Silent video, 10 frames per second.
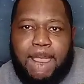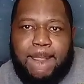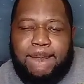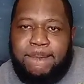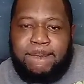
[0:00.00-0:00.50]

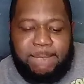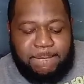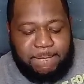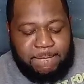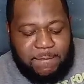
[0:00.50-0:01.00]
The
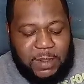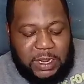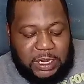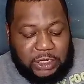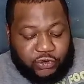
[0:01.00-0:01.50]
truth is an
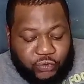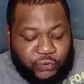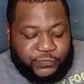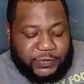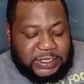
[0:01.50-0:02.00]
essential
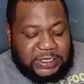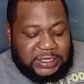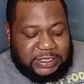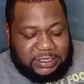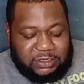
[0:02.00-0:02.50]

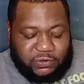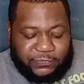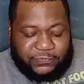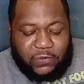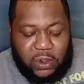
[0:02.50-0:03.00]
formula
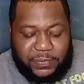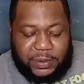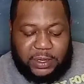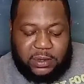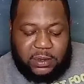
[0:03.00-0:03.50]

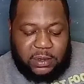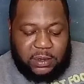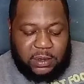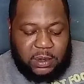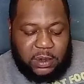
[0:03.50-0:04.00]
for
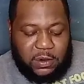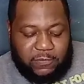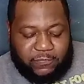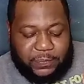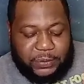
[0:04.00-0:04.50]
producing a good
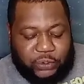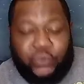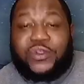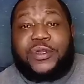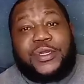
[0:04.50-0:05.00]
outcome.
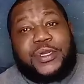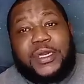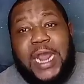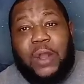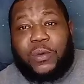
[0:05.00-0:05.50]

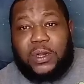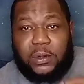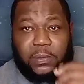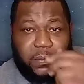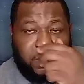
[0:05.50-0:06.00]

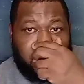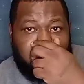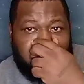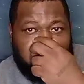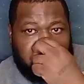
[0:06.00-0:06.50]
Let me say this
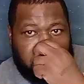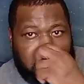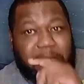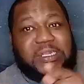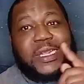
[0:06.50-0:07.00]

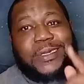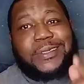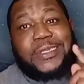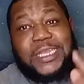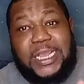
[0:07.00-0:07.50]
again.
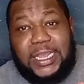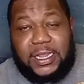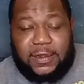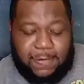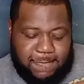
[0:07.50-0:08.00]

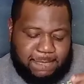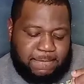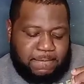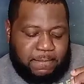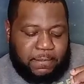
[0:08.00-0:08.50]

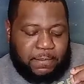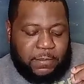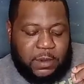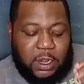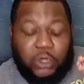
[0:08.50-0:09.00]
Truth
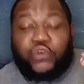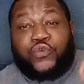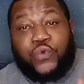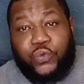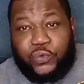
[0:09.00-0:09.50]

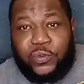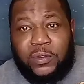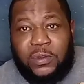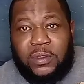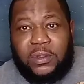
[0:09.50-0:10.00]
is an
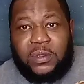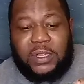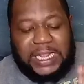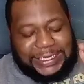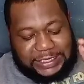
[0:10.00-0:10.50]
essential
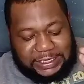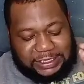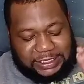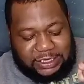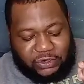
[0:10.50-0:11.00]

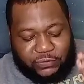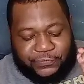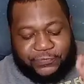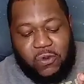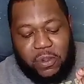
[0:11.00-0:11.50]
formula
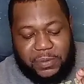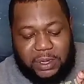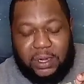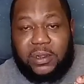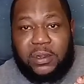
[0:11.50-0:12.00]
for
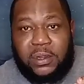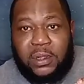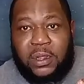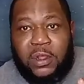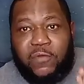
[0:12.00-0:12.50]

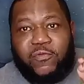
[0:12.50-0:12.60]
producing